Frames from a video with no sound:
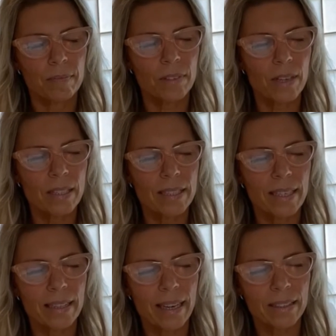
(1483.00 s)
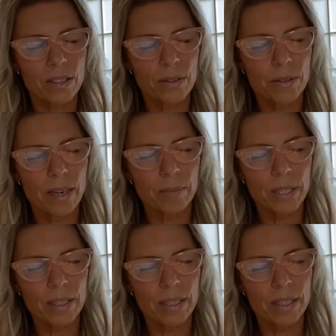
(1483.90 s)
We're asking that to come
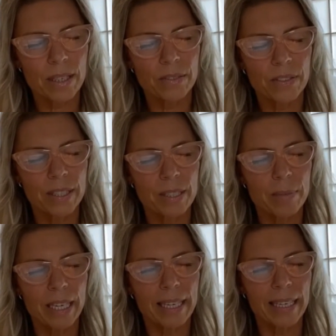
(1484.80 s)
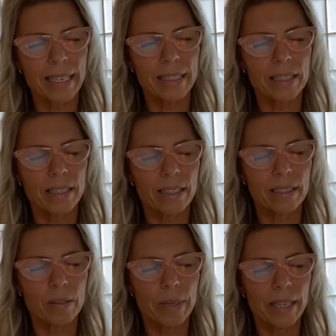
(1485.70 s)
to the surface, to be cleared and
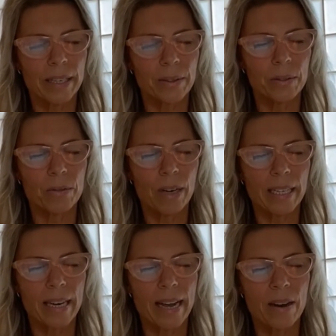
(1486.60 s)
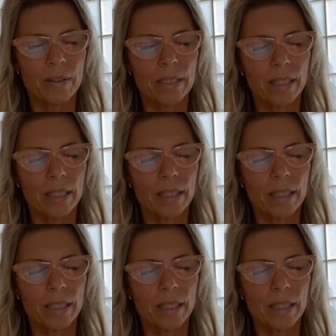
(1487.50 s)
to be healed right now.